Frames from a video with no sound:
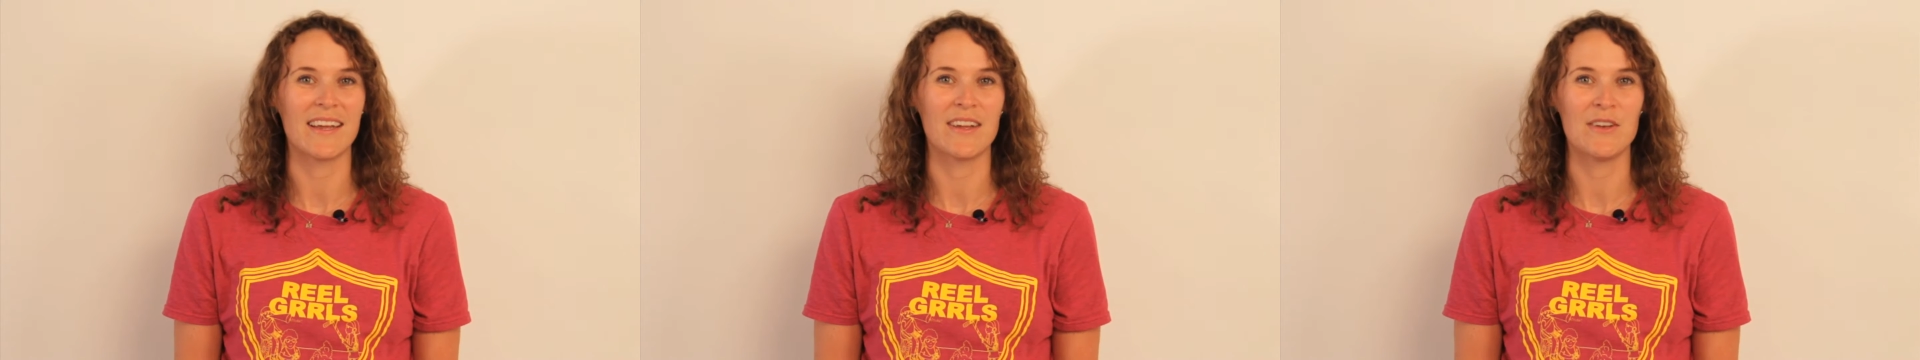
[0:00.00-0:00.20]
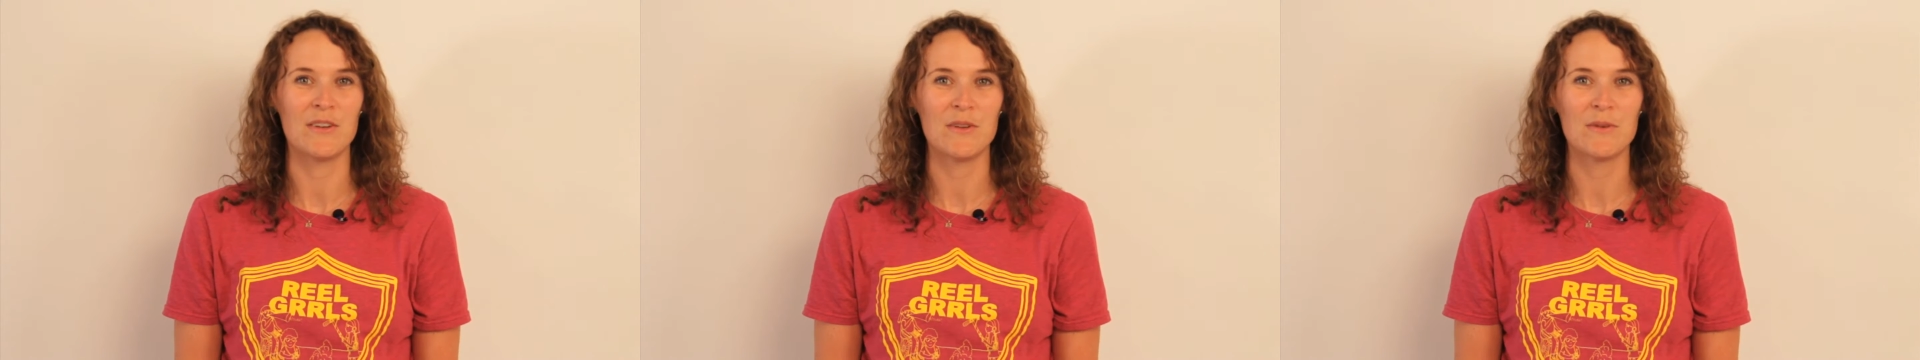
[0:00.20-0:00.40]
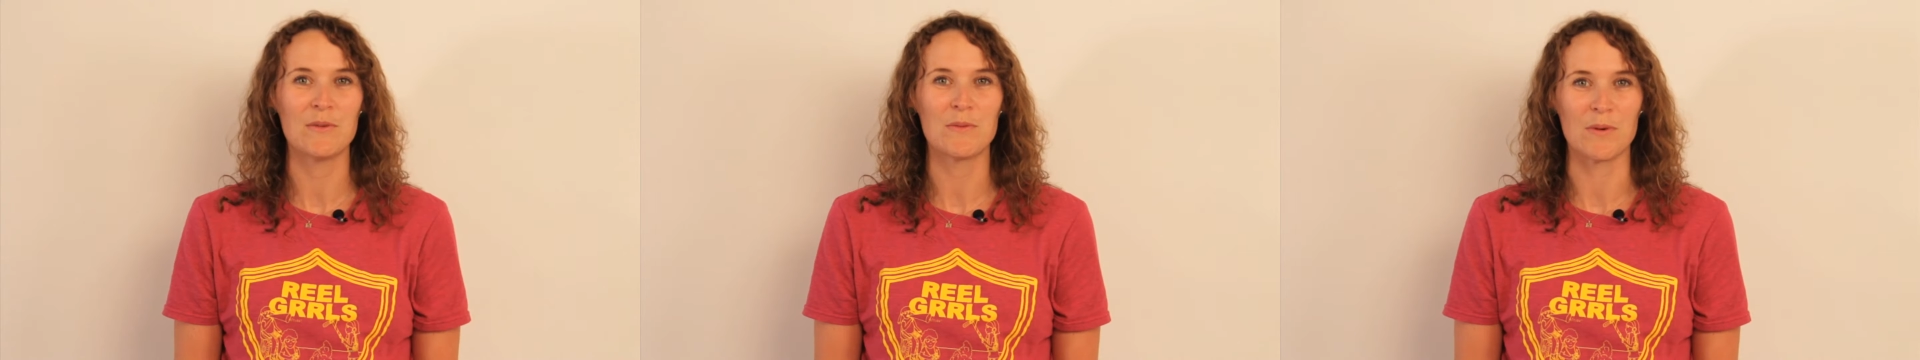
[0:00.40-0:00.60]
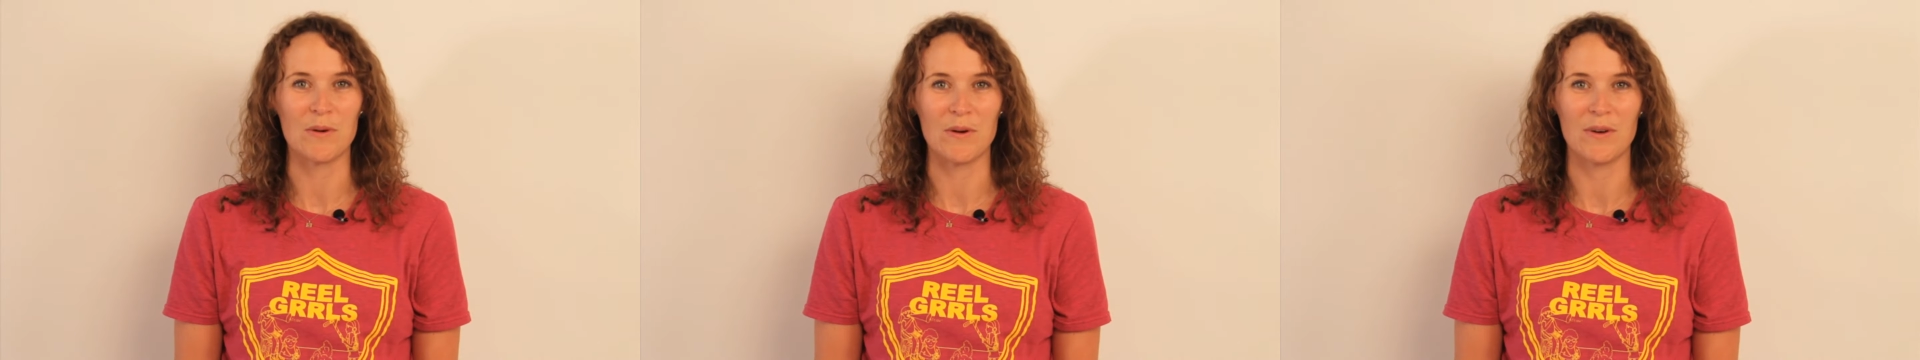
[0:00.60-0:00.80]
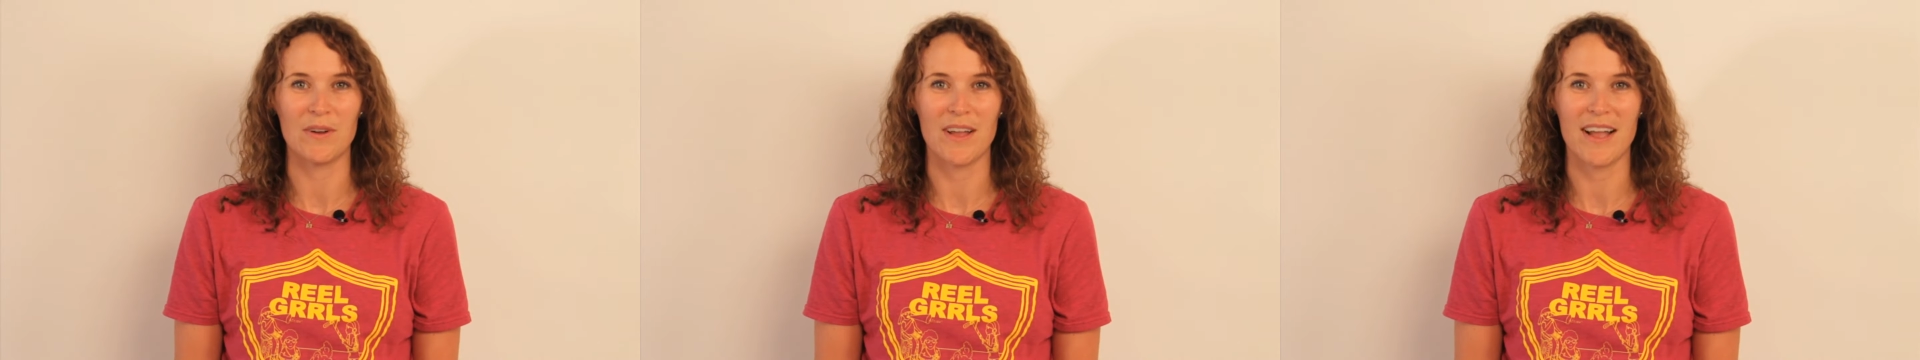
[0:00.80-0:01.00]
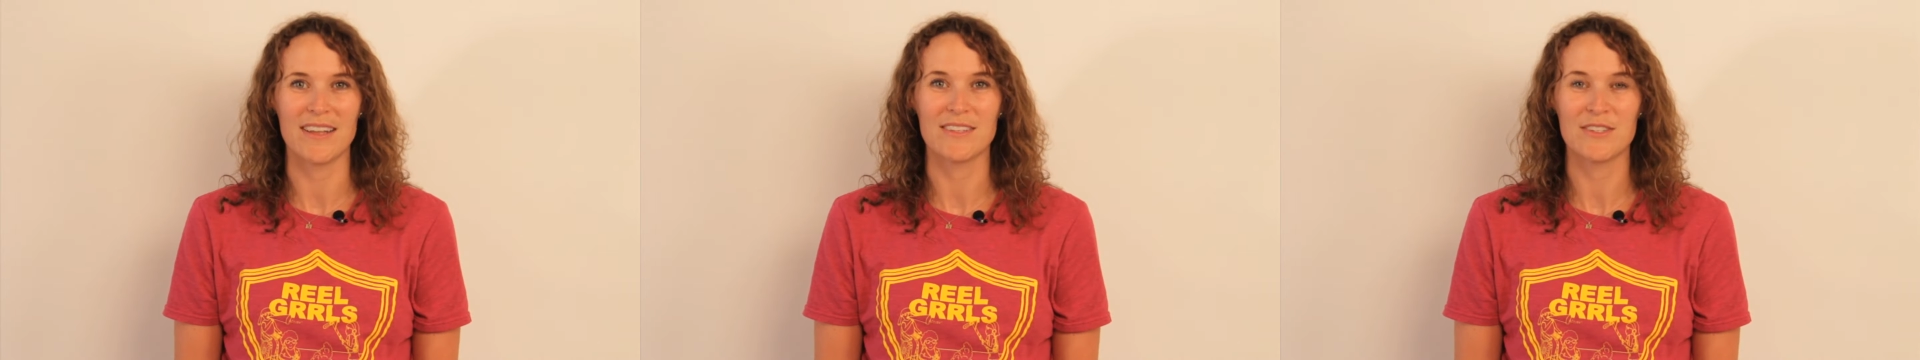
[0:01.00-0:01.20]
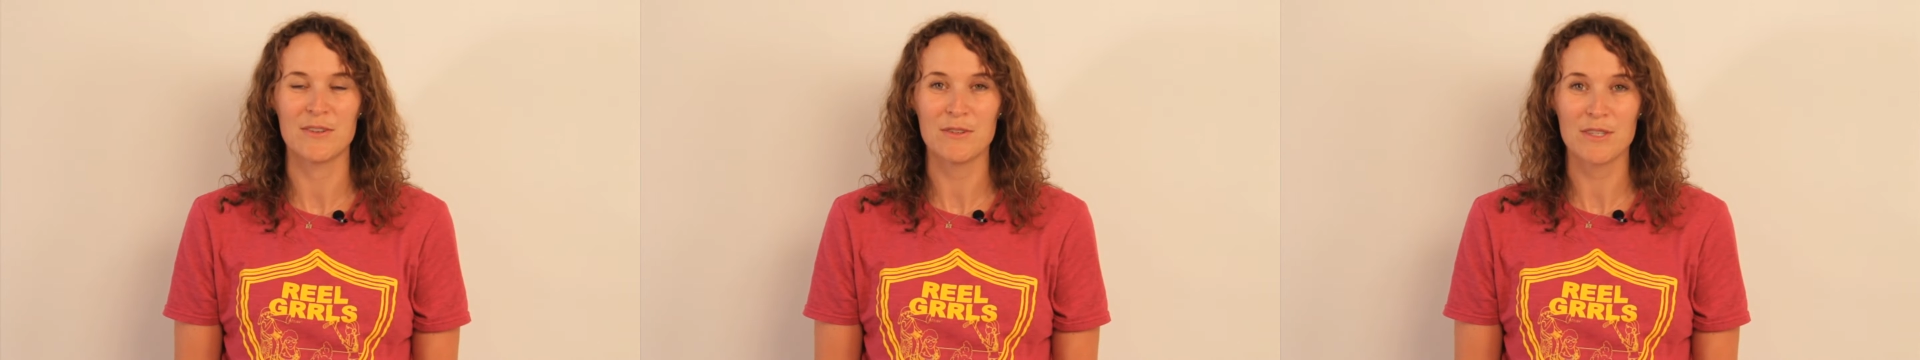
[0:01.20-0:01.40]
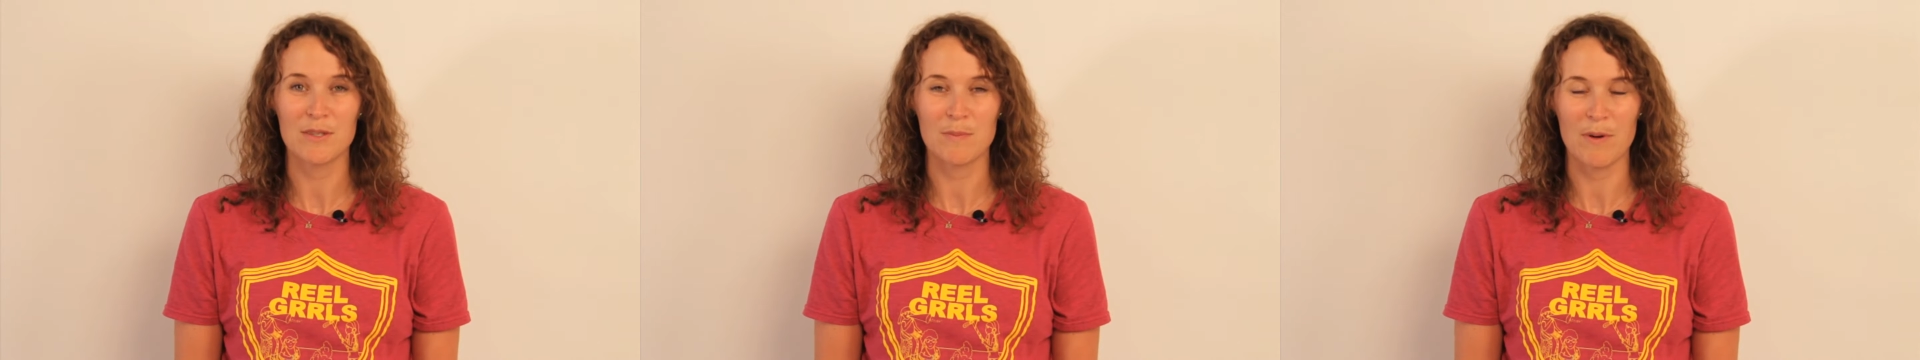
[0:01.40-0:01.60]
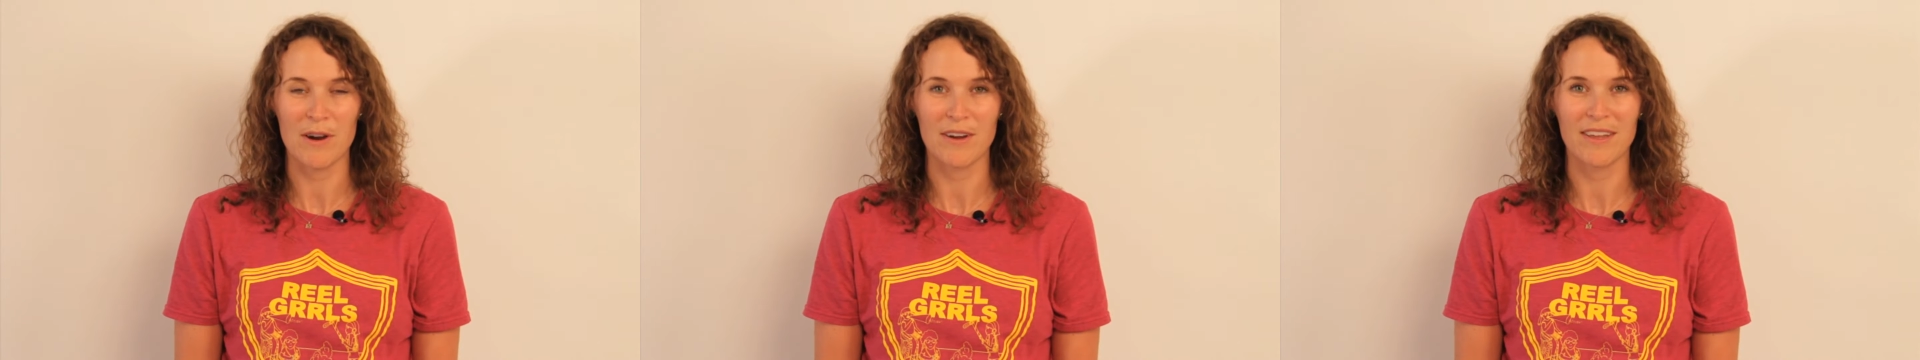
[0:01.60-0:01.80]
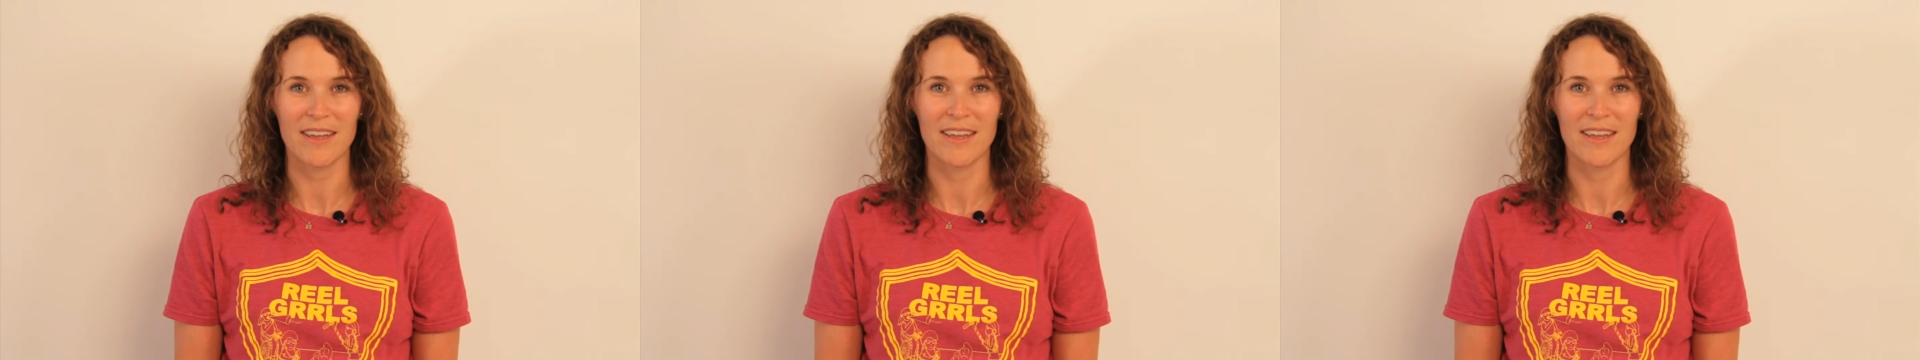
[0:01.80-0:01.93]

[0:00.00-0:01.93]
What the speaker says: a new role as Youth Spark